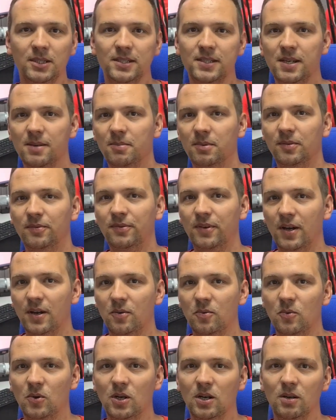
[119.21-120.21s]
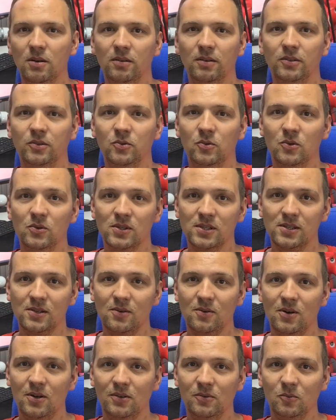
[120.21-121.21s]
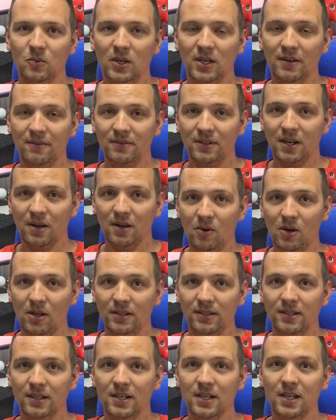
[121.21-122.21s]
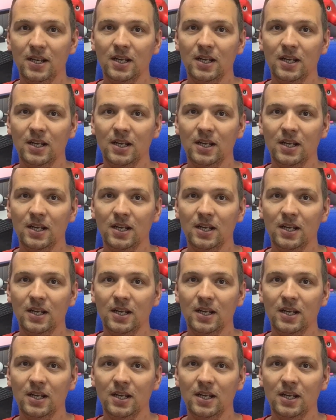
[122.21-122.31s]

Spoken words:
disable firewall and do and so on, whatever want.